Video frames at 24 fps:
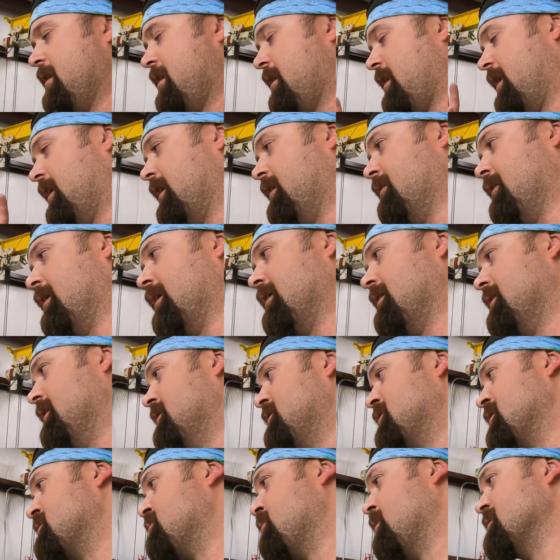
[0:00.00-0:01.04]
Anyway, it
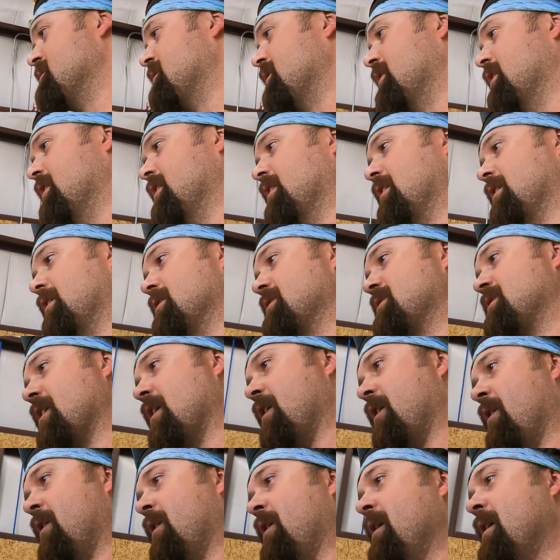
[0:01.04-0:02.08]
just wasn't good.
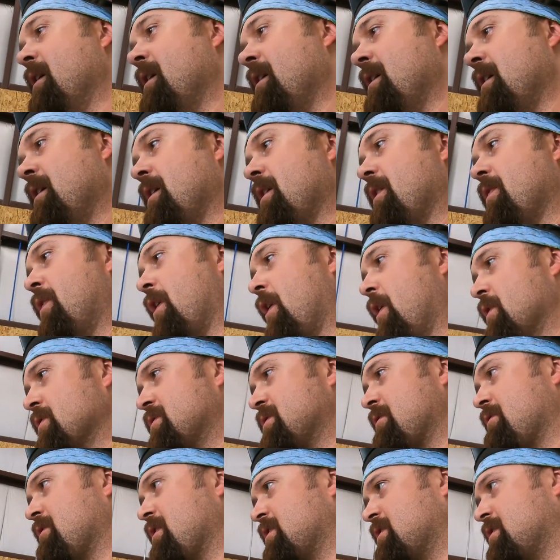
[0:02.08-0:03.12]
So
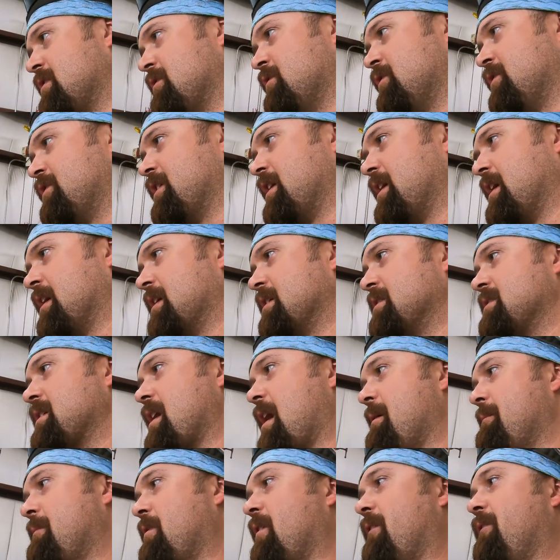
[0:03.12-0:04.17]
those are the two things
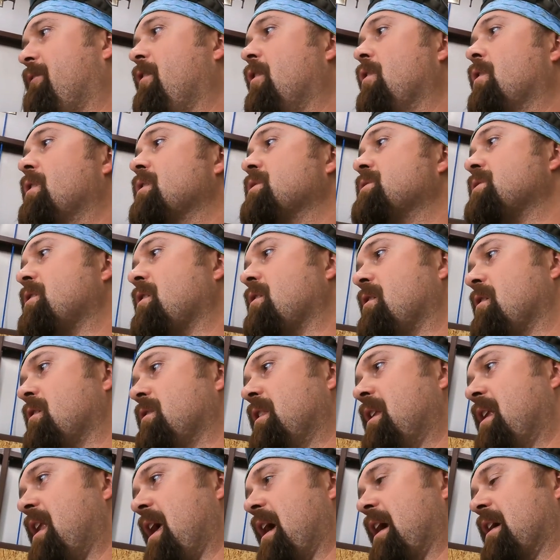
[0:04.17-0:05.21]
I'm going to focus on
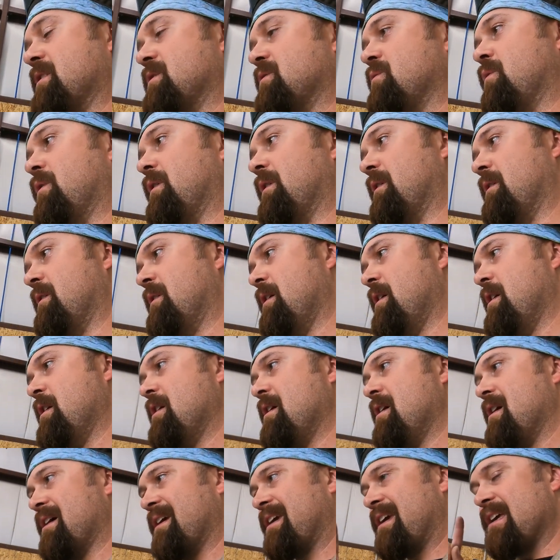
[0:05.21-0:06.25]
the next one.
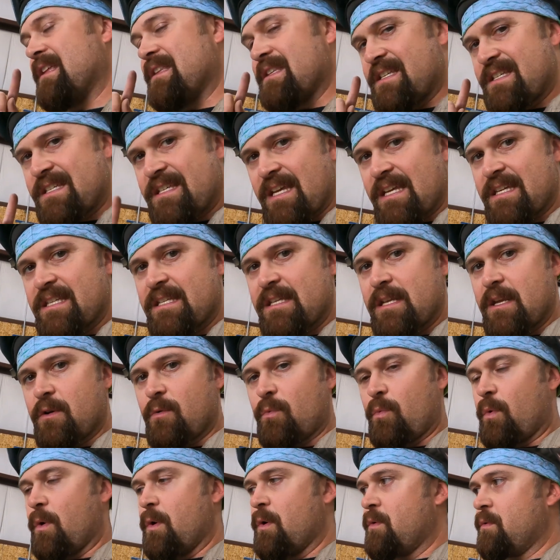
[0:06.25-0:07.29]
Consistent
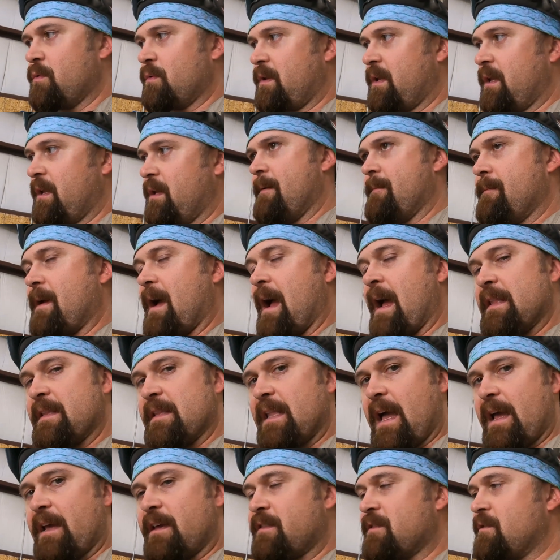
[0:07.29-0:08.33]
root. I
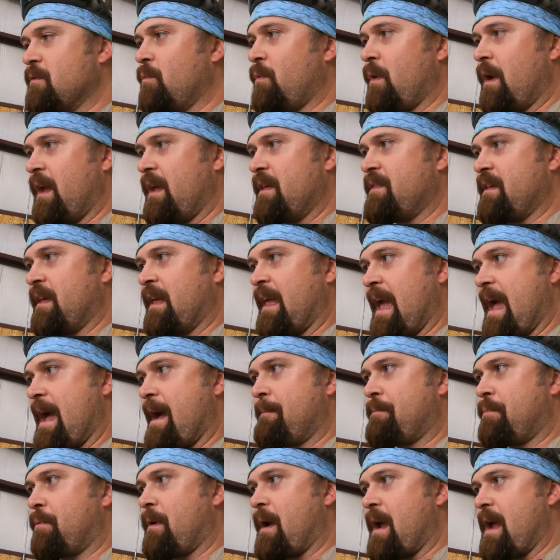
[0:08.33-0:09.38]
like the way the
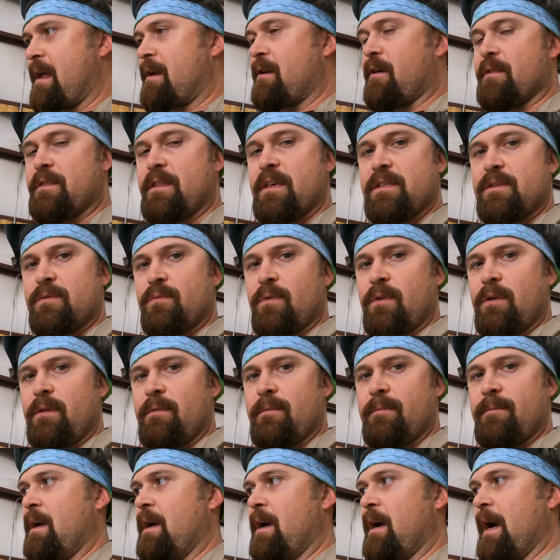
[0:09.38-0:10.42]
gap ran on this one.
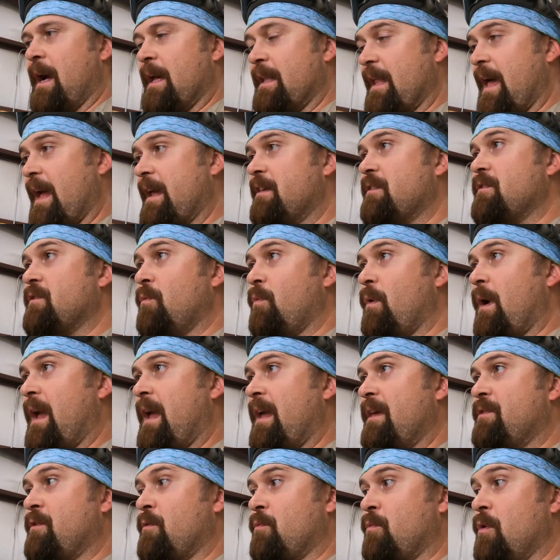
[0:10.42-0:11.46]
I like the
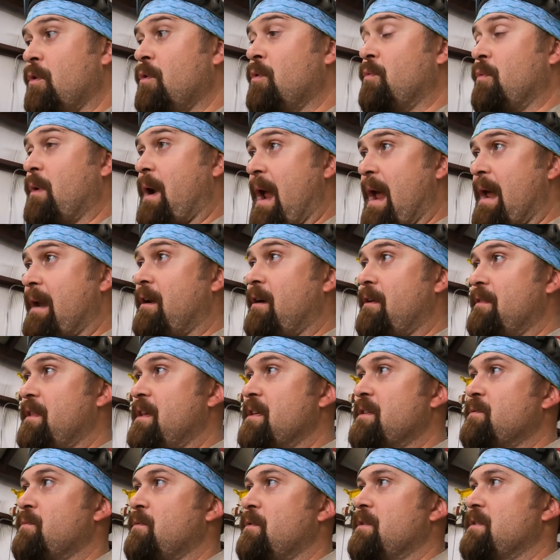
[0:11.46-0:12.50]
way the root ran on
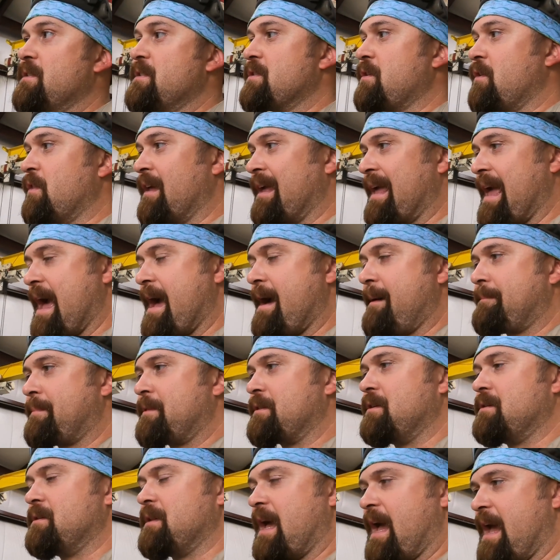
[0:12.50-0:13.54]
this one, so the gap in
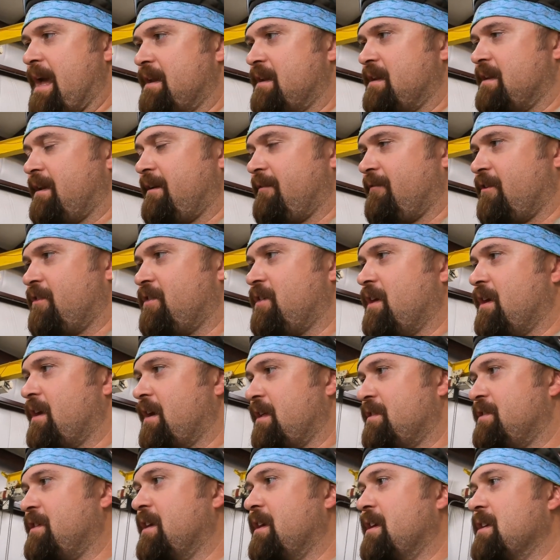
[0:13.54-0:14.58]
the land and everything I
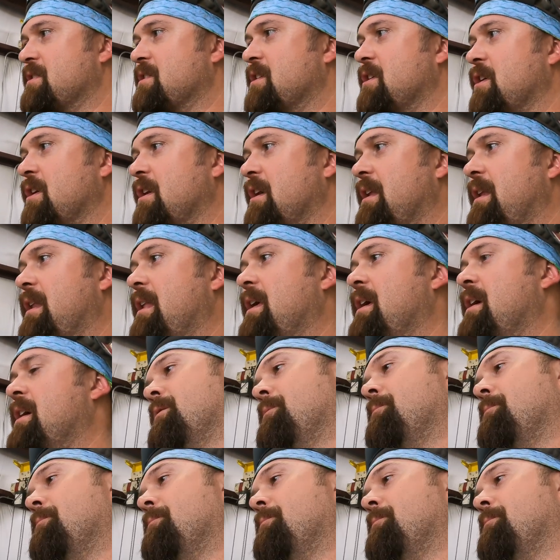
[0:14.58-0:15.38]
think is good.